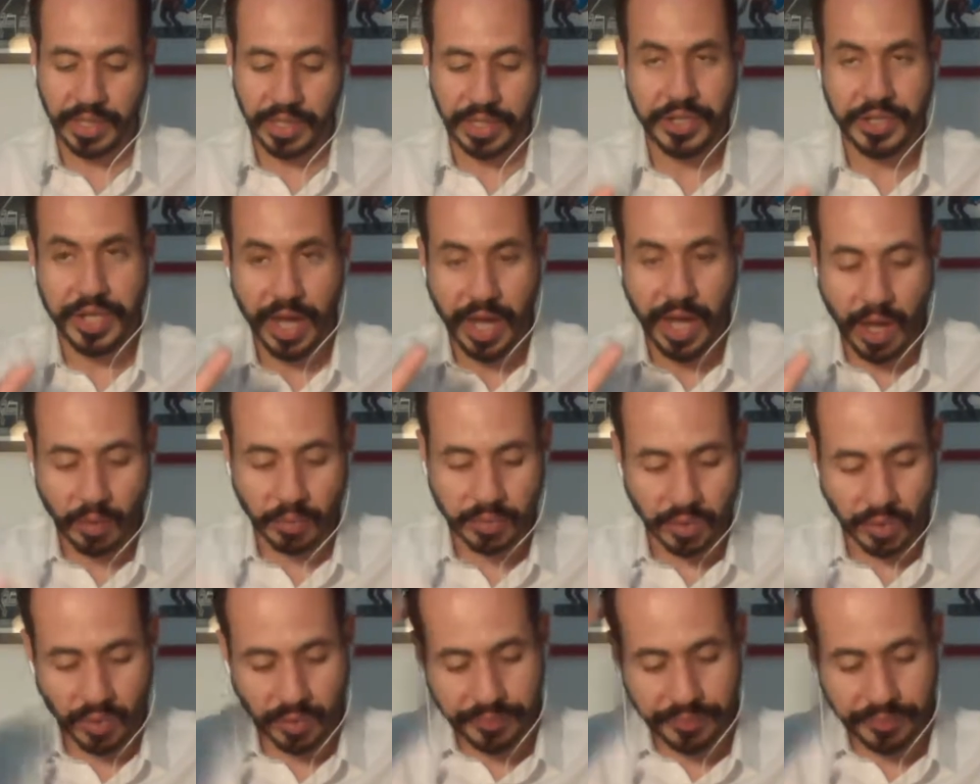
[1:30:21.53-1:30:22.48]
in the
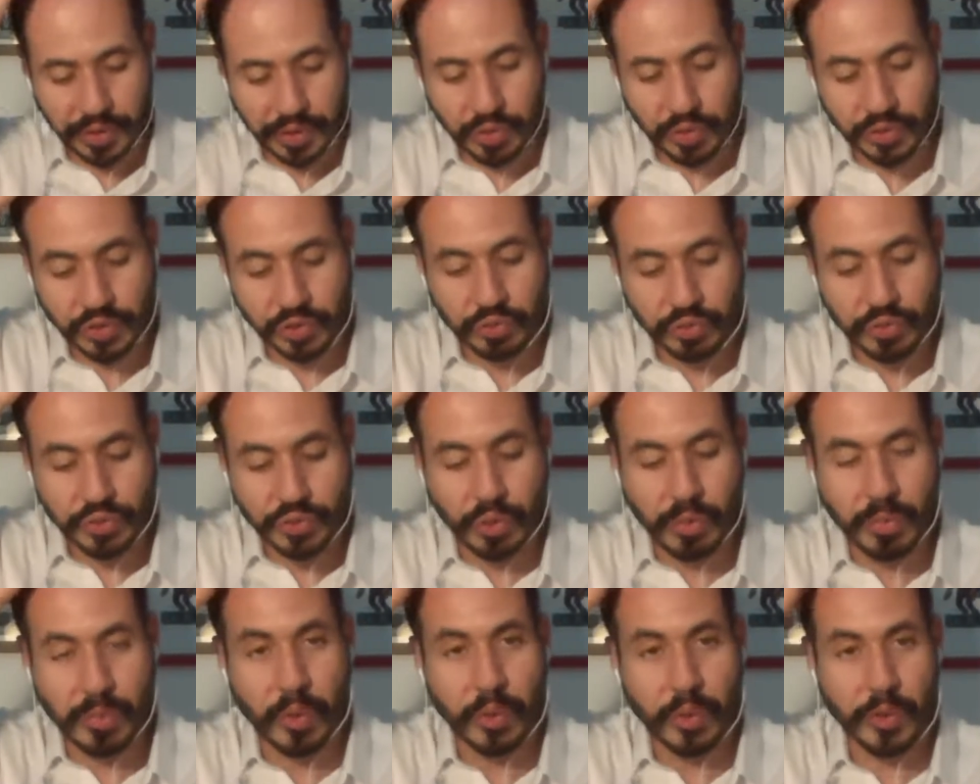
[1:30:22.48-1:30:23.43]
altar of the
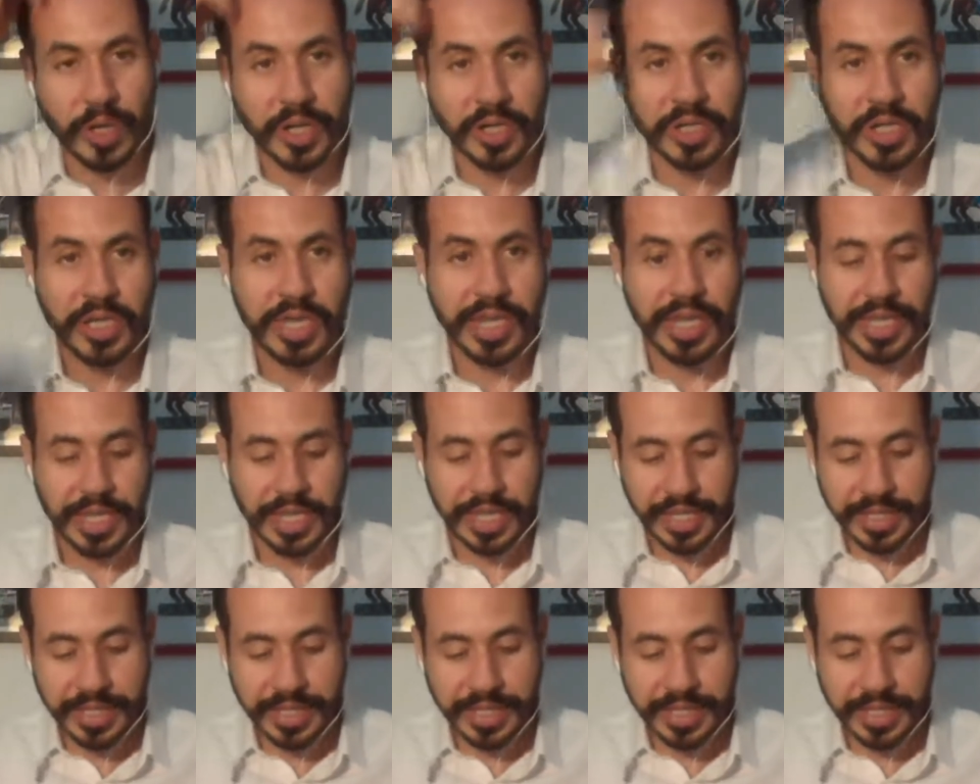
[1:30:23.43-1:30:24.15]
constitutional monarchy